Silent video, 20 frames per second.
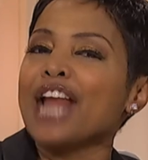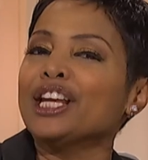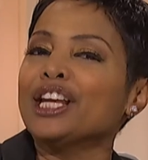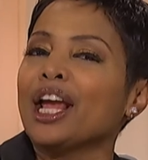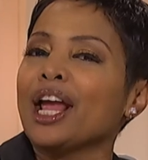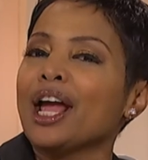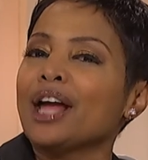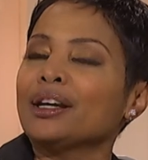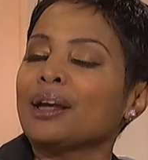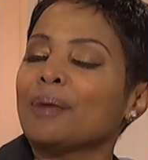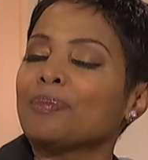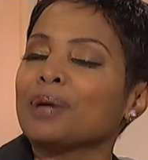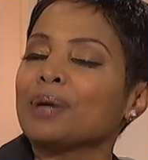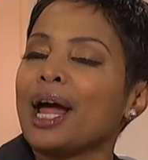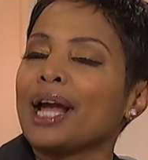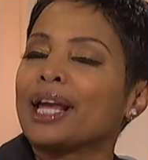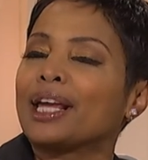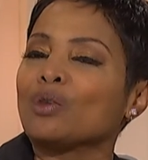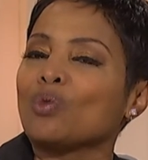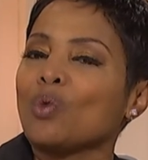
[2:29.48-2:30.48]
and you end up
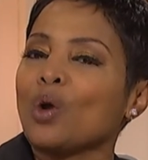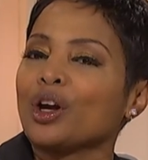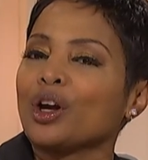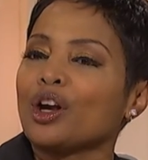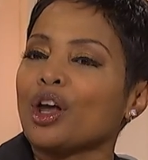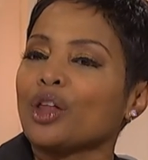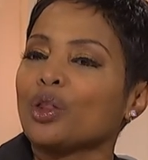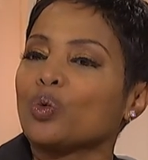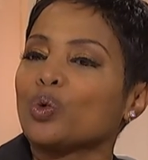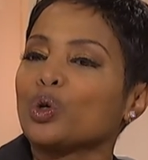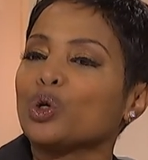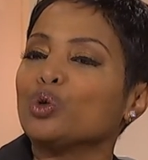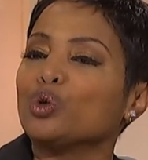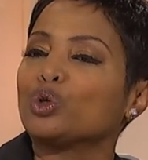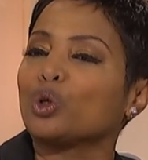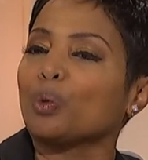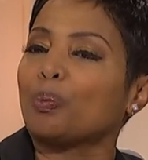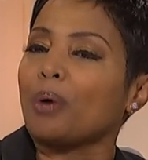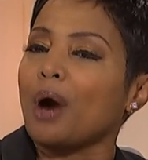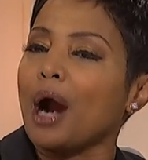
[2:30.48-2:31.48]
liking one another. Were you
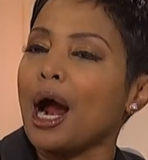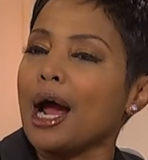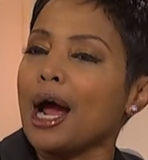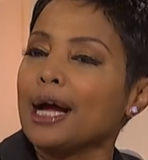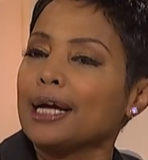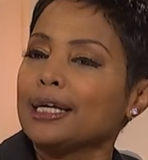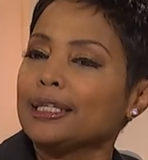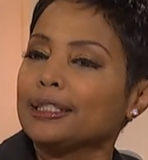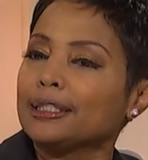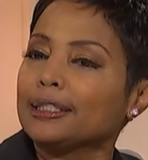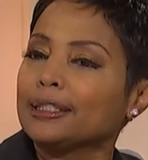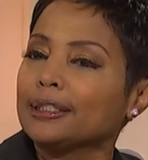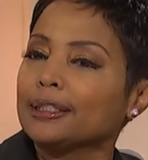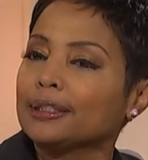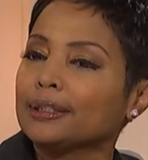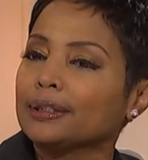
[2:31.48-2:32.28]
surprised?